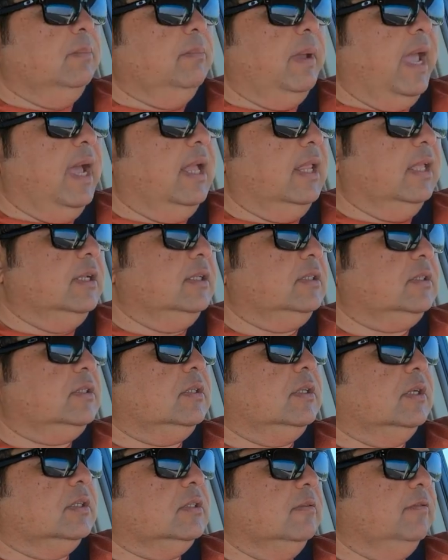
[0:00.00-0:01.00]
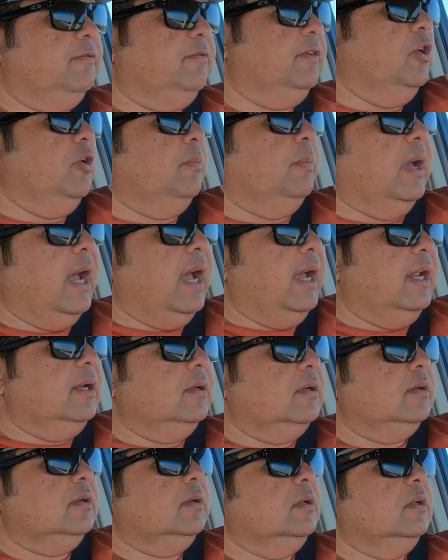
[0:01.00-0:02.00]
balanced, doesn't feel bad,
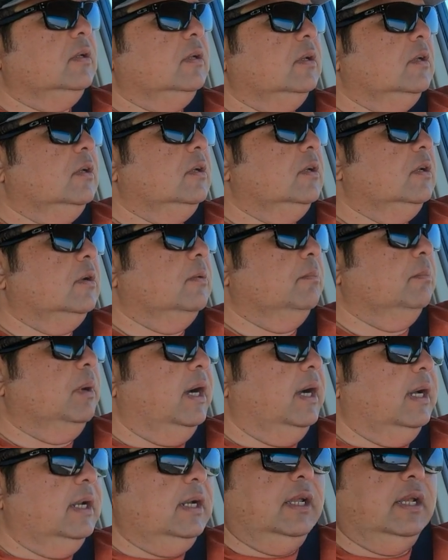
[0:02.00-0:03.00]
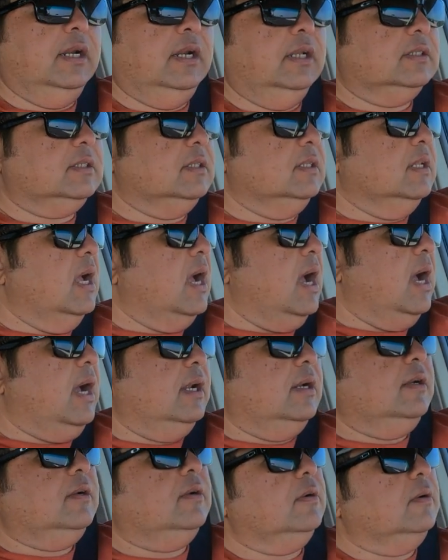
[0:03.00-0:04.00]
but it is
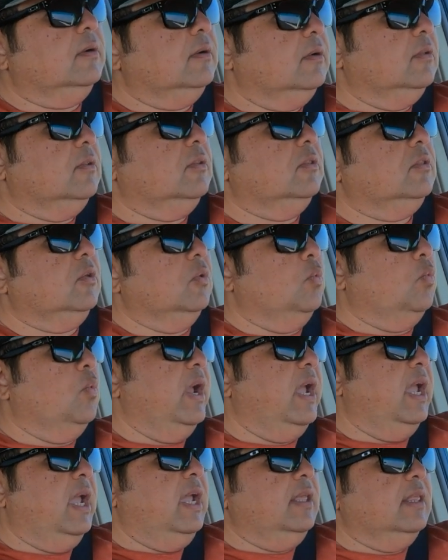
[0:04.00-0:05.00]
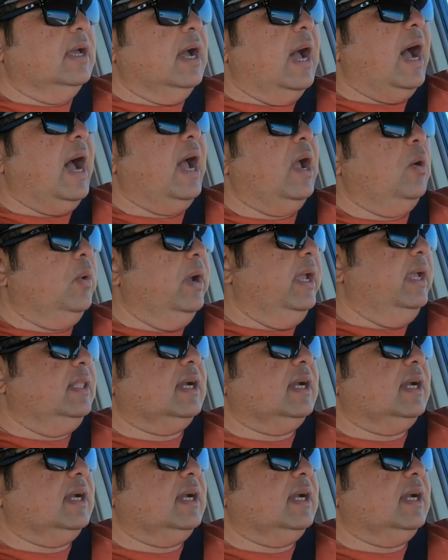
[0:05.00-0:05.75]
not the way the highway